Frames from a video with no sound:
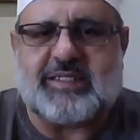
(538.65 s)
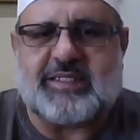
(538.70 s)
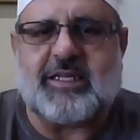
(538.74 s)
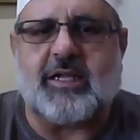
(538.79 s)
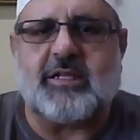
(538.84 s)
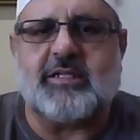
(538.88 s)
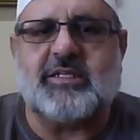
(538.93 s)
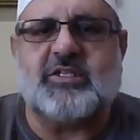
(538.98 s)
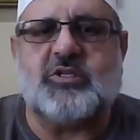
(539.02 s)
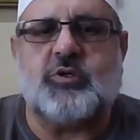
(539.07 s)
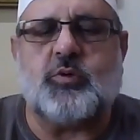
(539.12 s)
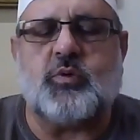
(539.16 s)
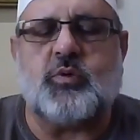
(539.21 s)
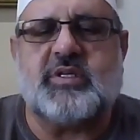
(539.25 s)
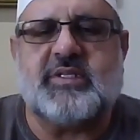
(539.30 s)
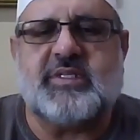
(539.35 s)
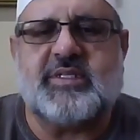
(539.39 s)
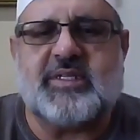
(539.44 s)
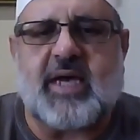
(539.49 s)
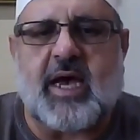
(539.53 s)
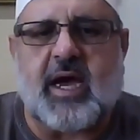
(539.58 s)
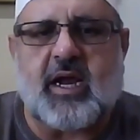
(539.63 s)
tells you
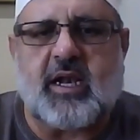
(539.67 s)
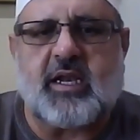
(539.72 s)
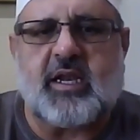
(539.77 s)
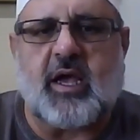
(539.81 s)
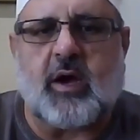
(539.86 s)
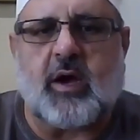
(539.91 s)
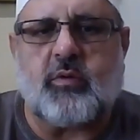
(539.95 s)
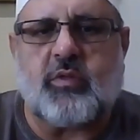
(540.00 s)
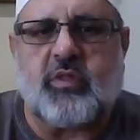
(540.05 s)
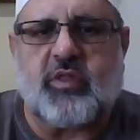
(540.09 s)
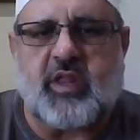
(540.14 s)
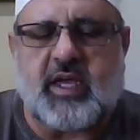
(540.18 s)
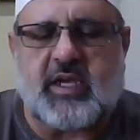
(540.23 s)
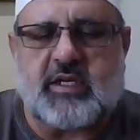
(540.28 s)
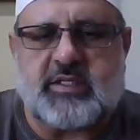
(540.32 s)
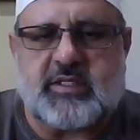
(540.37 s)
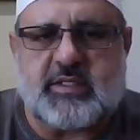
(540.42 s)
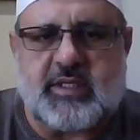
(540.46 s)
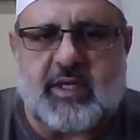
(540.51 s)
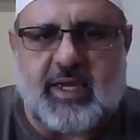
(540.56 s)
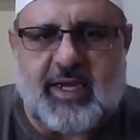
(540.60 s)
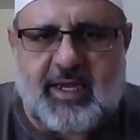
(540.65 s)
exactly how
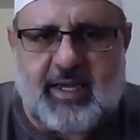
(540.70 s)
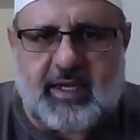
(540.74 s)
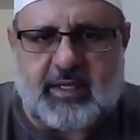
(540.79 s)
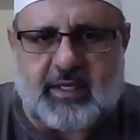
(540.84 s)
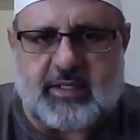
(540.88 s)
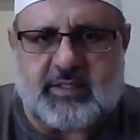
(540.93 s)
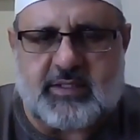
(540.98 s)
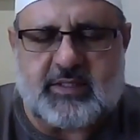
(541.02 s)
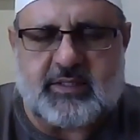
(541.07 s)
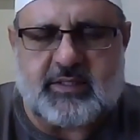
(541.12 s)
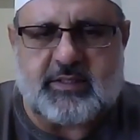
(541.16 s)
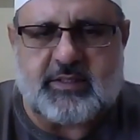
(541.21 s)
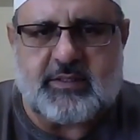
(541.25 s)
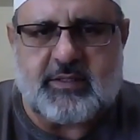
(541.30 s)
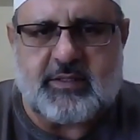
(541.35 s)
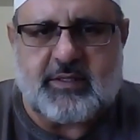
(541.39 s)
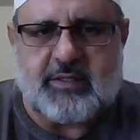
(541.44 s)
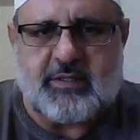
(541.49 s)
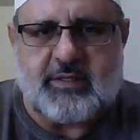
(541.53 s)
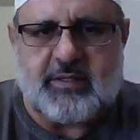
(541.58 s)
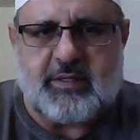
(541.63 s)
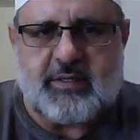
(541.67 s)
things is.
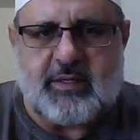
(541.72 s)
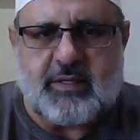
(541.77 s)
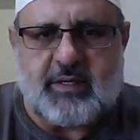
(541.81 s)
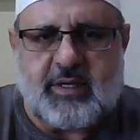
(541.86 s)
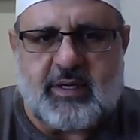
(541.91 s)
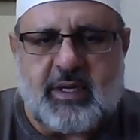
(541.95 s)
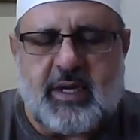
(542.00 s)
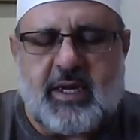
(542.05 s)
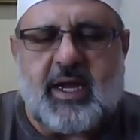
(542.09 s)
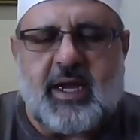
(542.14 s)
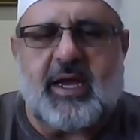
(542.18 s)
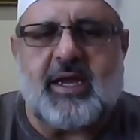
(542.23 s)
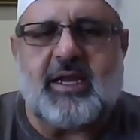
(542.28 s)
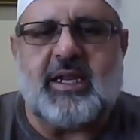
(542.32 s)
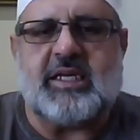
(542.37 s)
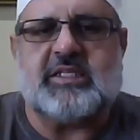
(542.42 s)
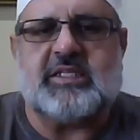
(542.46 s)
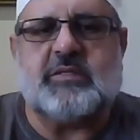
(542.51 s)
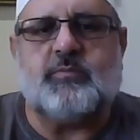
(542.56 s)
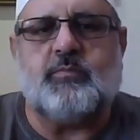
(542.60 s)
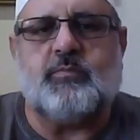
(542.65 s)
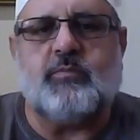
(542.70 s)
It
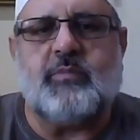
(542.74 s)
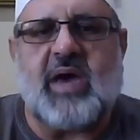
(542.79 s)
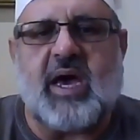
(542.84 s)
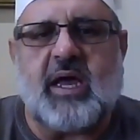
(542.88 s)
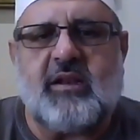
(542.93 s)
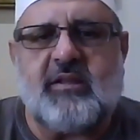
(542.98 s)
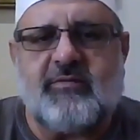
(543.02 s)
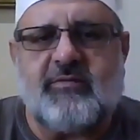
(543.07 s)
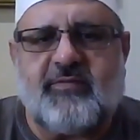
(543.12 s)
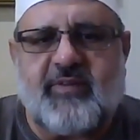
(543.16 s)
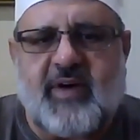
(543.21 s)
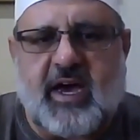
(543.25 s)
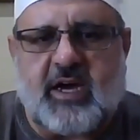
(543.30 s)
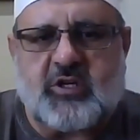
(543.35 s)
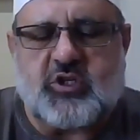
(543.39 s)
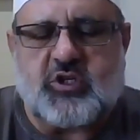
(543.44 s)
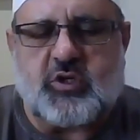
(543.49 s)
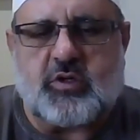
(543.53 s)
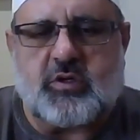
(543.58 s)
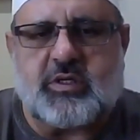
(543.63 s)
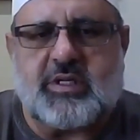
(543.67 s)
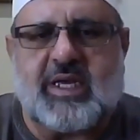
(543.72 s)
is
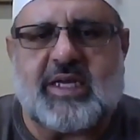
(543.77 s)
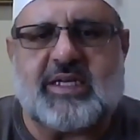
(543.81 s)
manufactured,